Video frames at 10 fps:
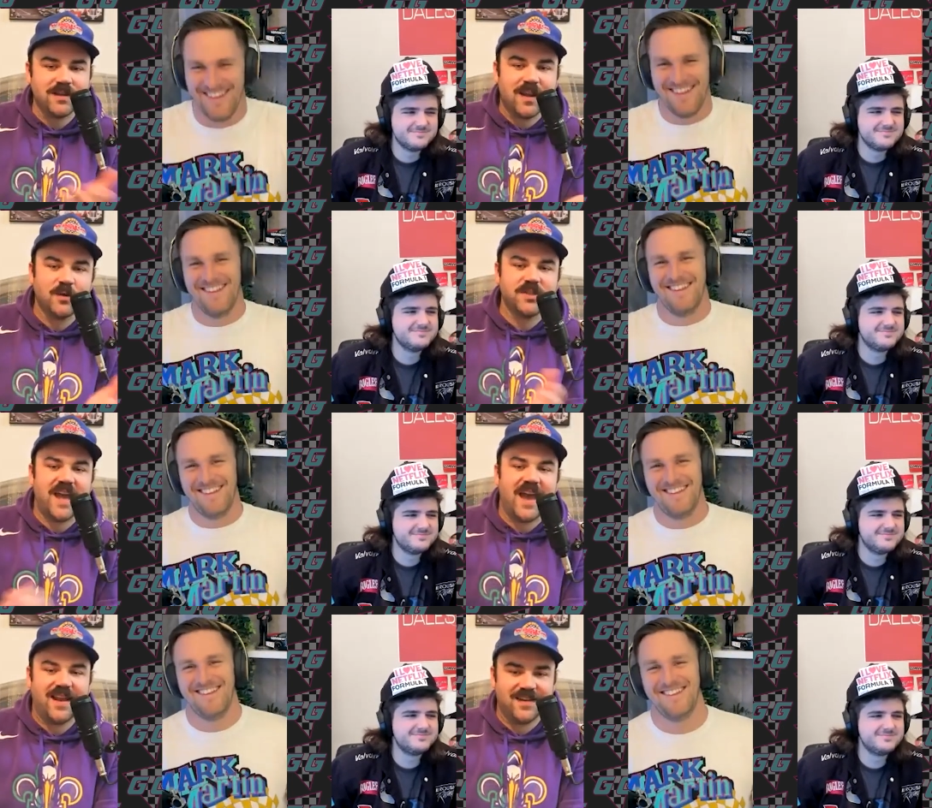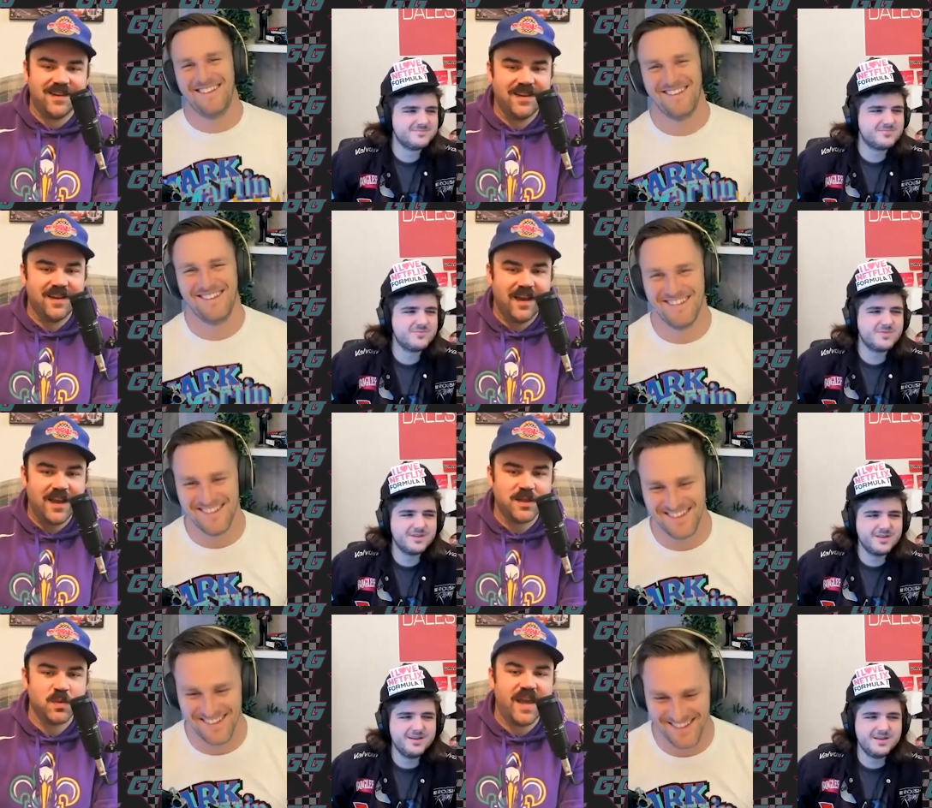Speaker 1: Dale's hat
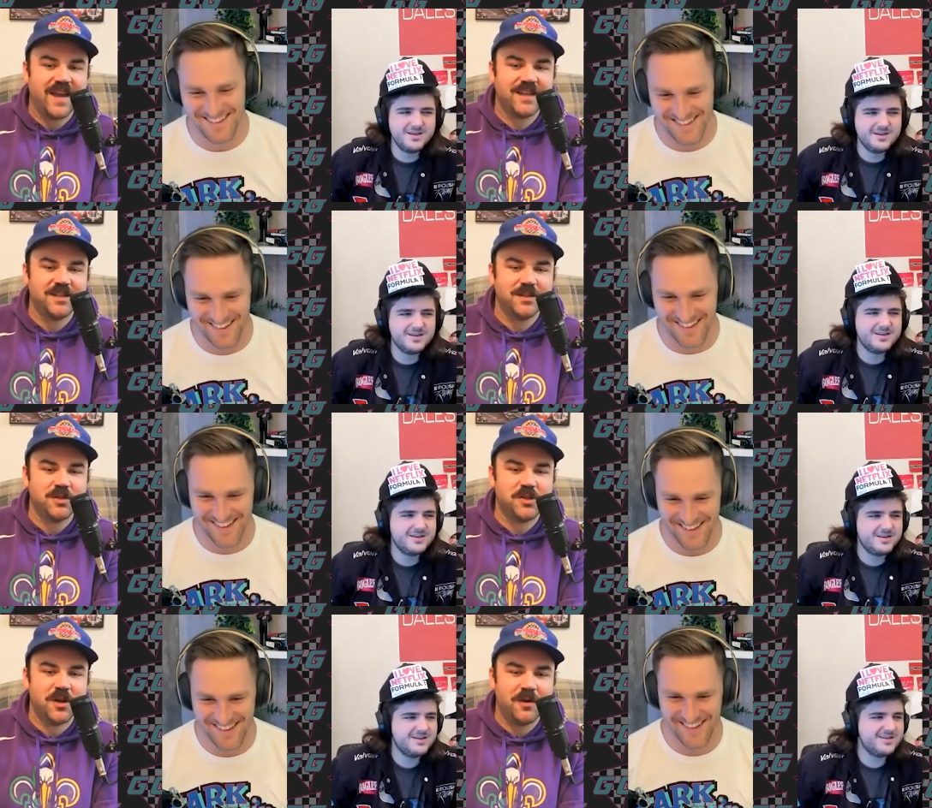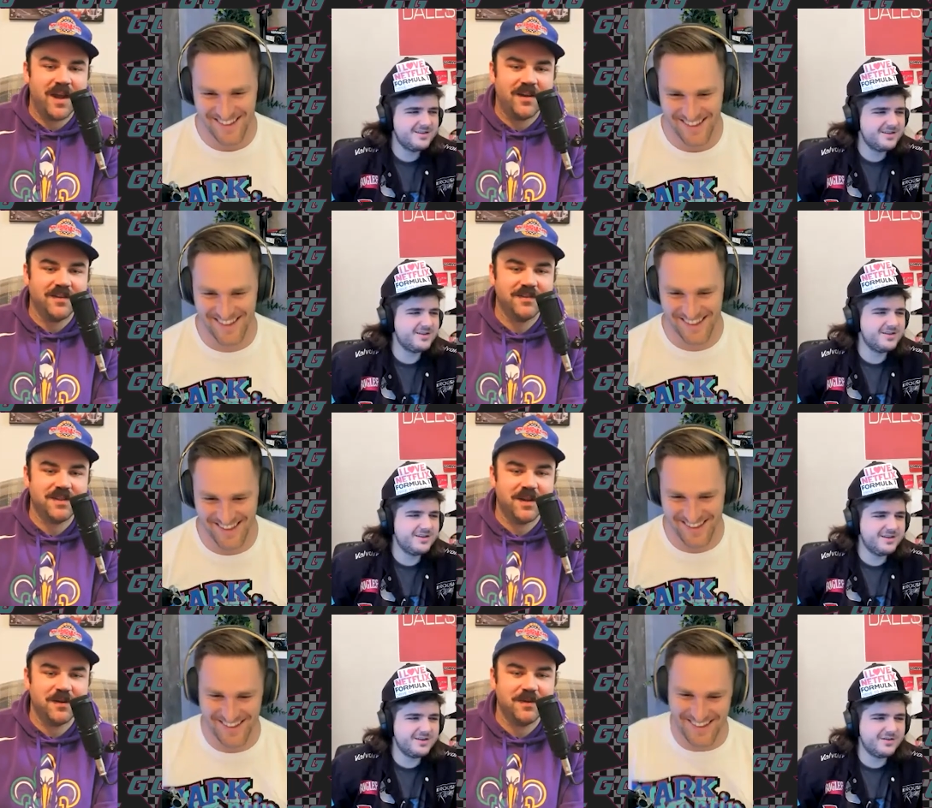as we exit the show now.
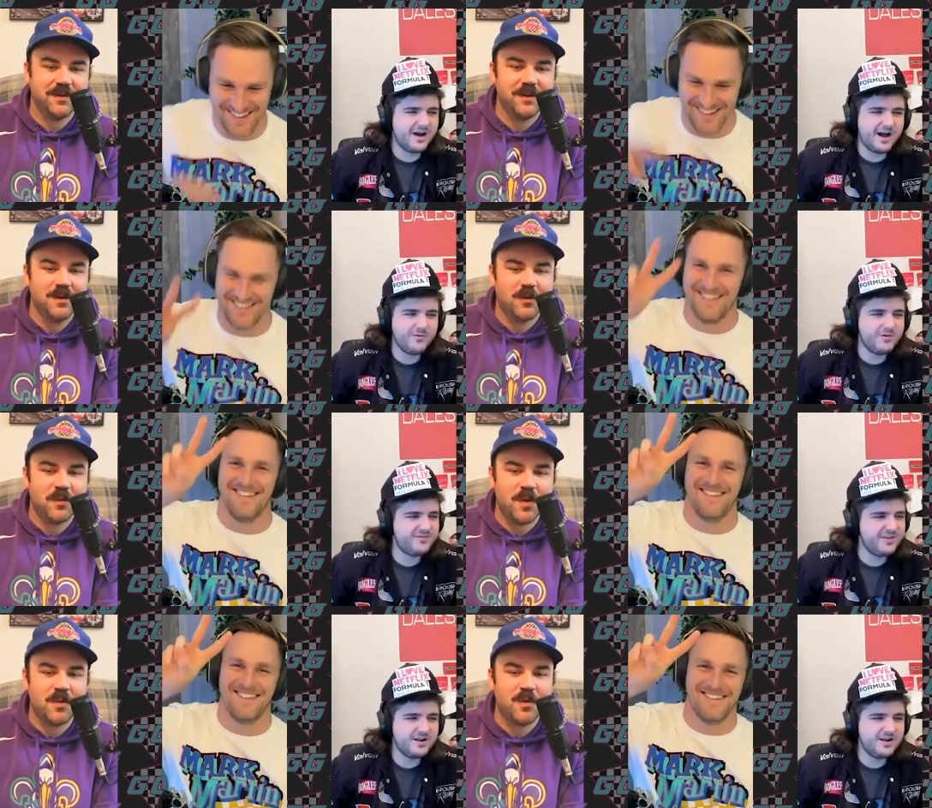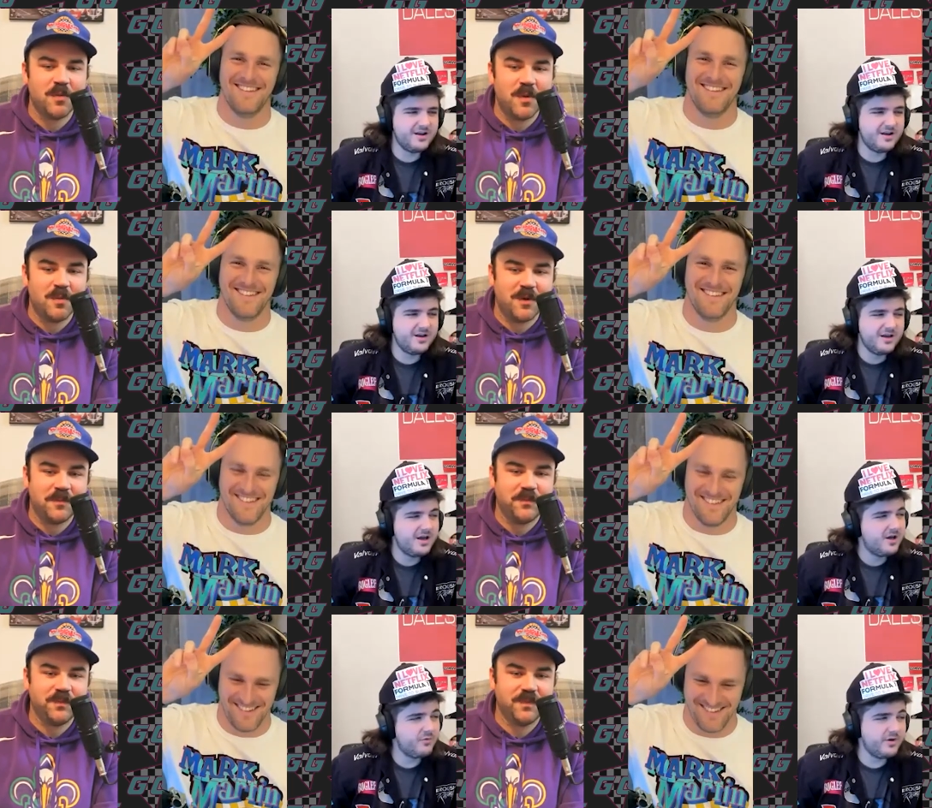So uh, we've remember, seen remember.
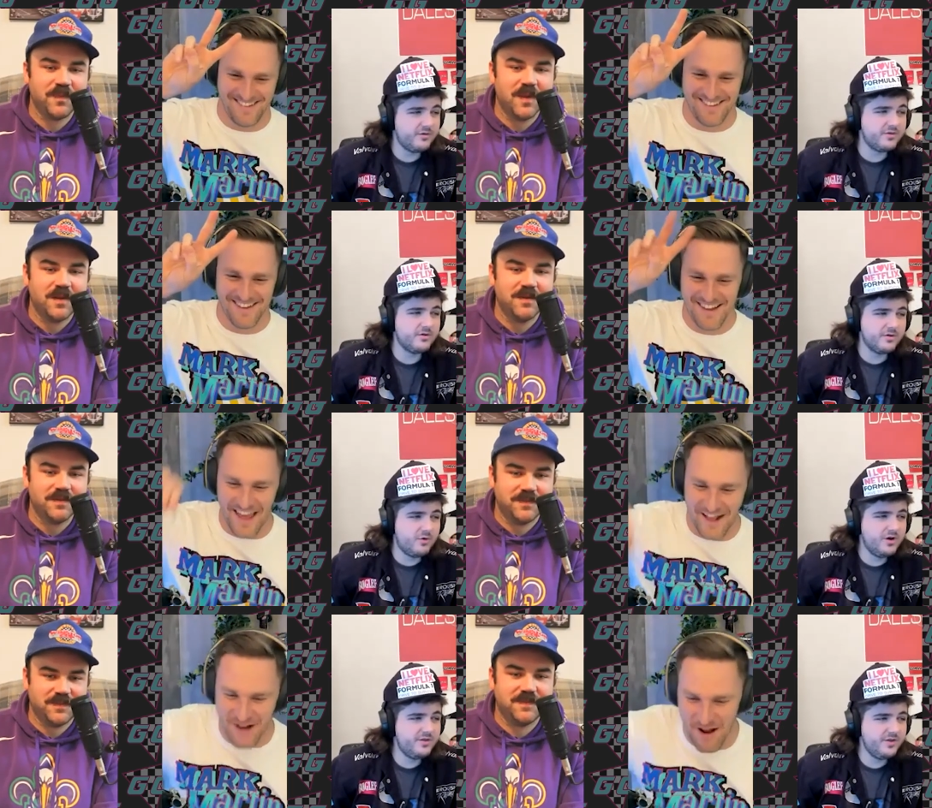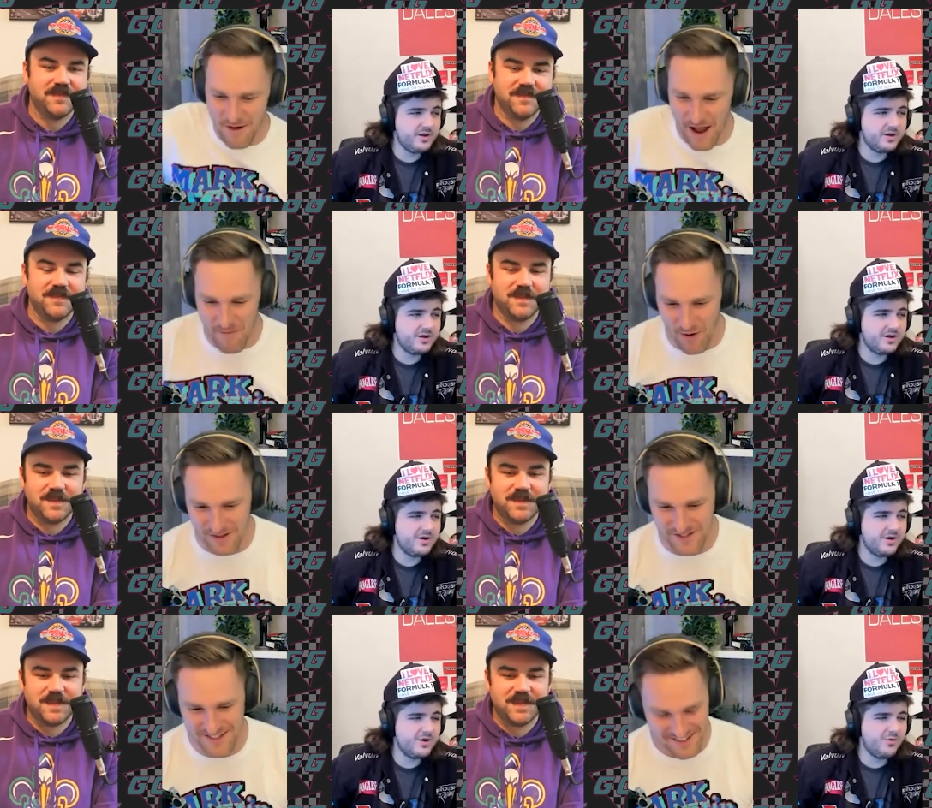
Speaker 2: We, the, Thanks the for having me on,
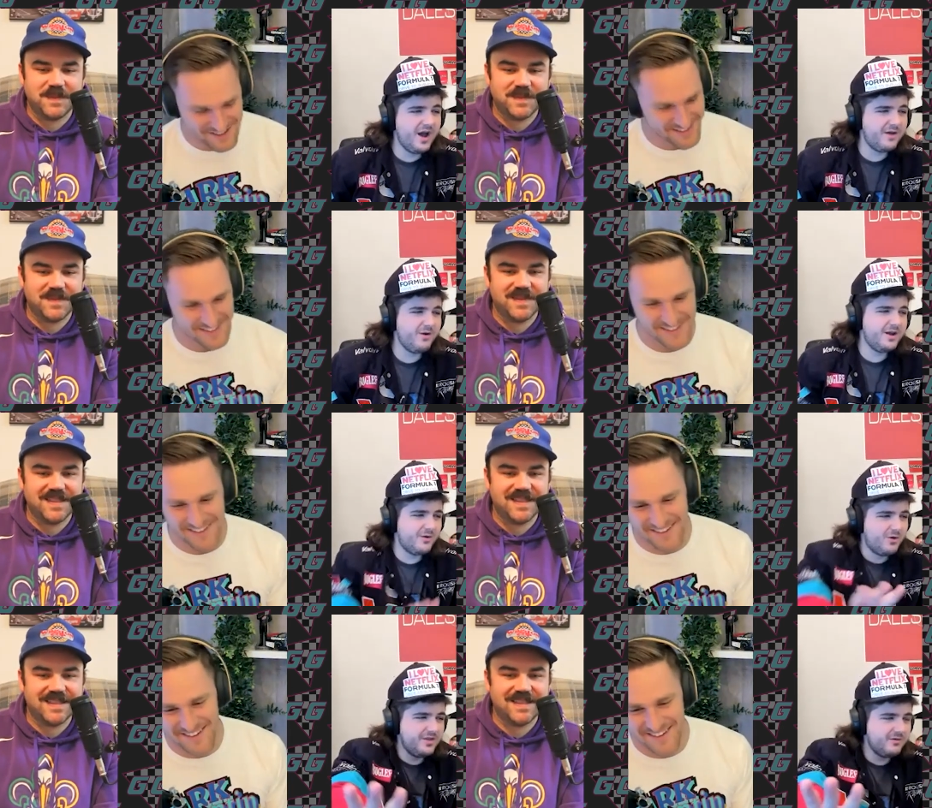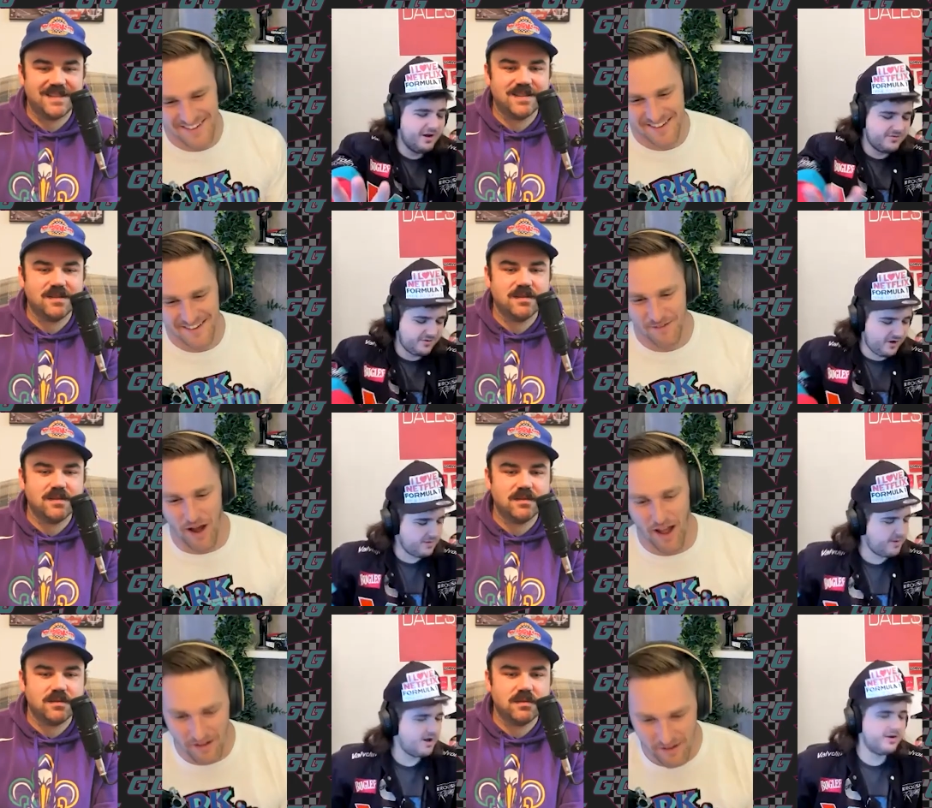boys. Wait, wait. The one thing we have to what? talk
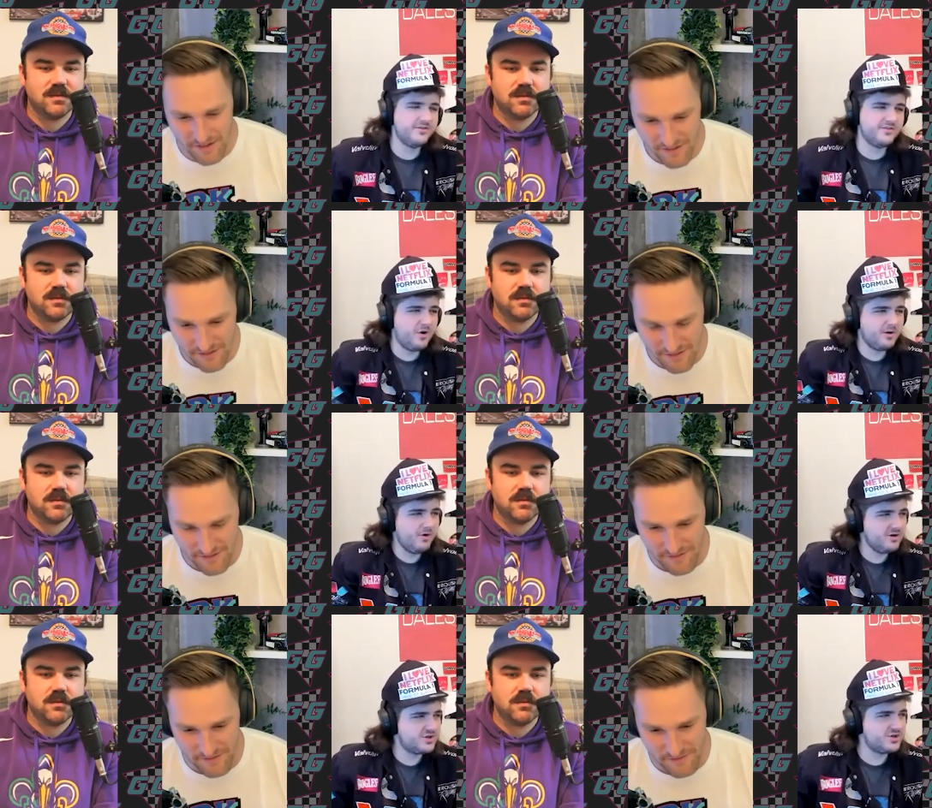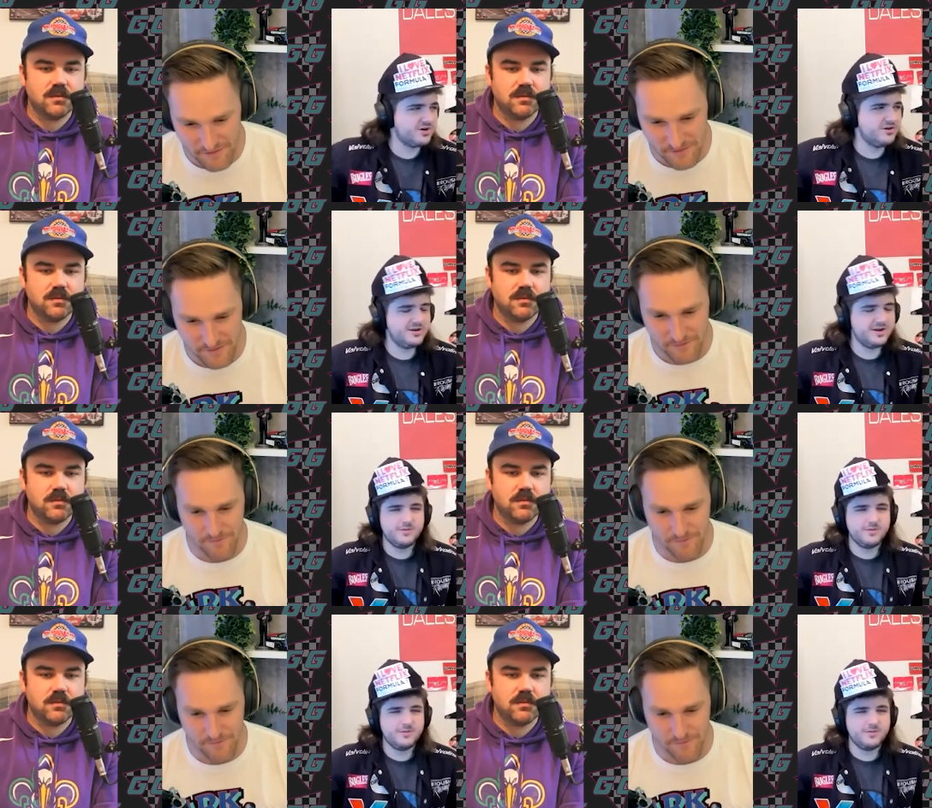about is the Mark Martin shirt and